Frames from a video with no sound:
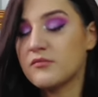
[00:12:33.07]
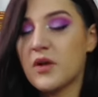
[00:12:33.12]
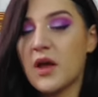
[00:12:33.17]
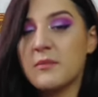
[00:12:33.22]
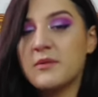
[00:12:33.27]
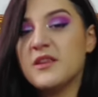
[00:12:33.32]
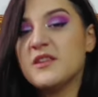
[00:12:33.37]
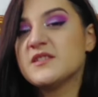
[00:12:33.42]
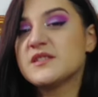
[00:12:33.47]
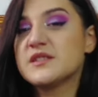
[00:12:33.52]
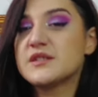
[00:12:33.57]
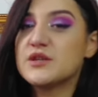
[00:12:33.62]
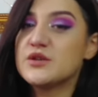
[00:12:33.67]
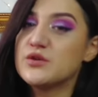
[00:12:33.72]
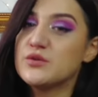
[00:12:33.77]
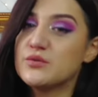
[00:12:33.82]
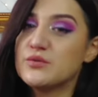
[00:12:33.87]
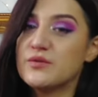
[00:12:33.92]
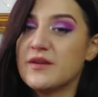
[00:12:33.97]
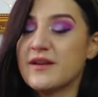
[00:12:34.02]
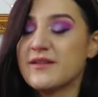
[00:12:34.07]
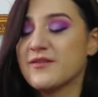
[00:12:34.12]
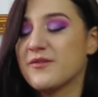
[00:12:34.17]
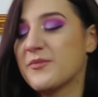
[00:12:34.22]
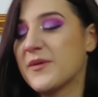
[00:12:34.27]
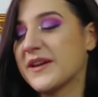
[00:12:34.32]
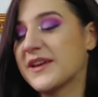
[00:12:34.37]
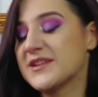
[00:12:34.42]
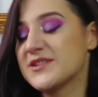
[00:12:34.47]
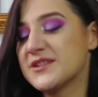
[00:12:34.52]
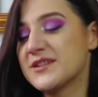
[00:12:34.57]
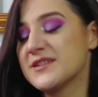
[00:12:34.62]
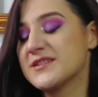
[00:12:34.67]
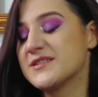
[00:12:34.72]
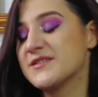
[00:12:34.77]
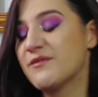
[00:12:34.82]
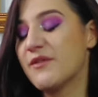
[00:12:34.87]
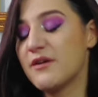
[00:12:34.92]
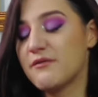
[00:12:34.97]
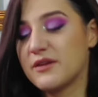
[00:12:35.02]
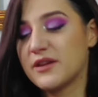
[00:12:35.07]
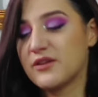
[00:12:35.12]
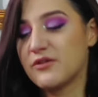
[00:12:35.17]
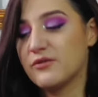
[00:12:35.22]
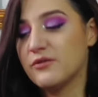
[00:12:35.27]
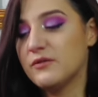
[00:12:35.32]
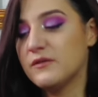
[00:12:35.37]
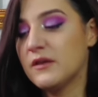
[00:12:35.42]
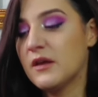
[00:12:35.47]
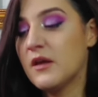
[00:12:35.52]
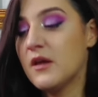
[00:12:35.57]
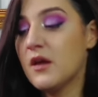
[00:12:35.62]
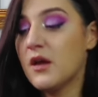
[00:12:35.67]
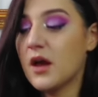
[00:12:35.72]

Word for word: I mean, it's cute, and the packaging is very cute.